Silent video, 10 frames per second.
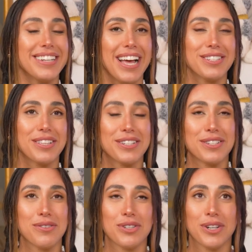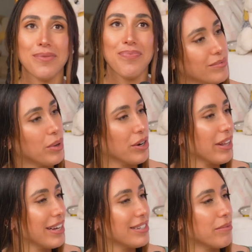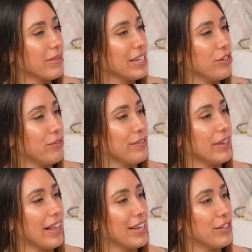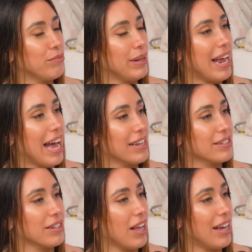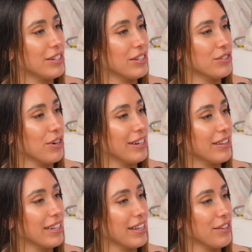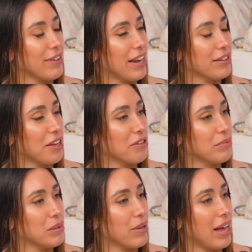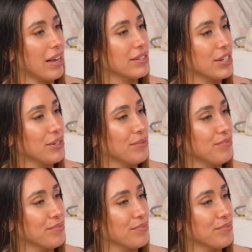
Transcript: Yes, that's so true. What are like something you feel like you've been asked a lot? Is there anything that you've had a lot of people ask you?